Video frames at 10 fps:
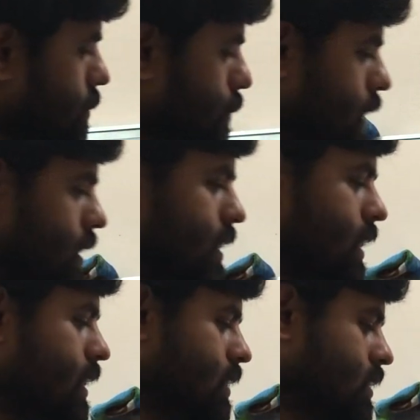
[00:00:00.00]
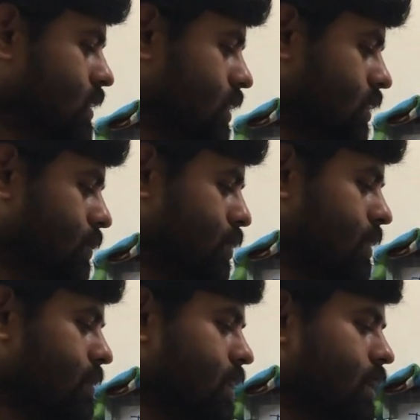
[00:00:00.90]
But here the
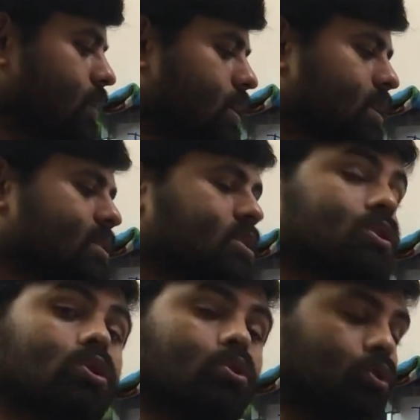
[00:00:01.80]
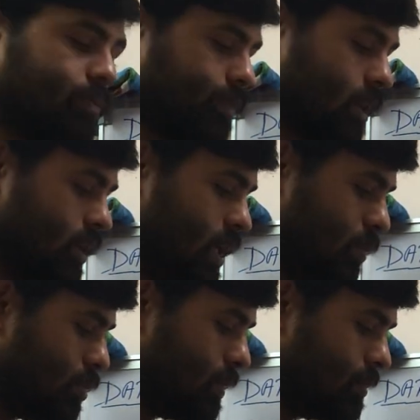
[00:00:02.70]
probable event is 2.
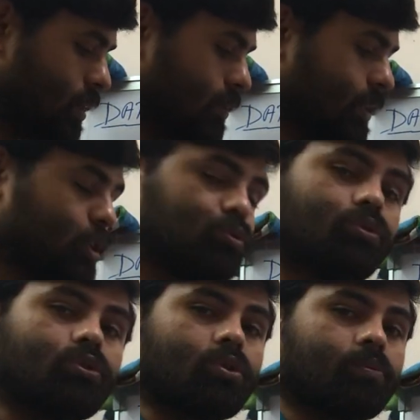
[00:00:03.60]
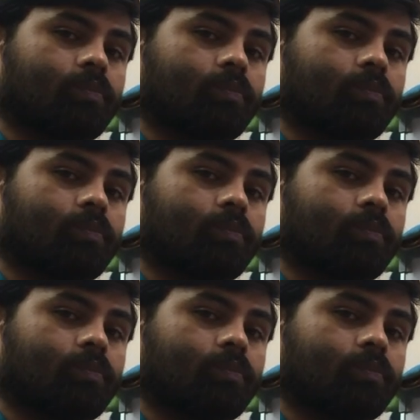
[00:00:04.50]
Here probable event is 4.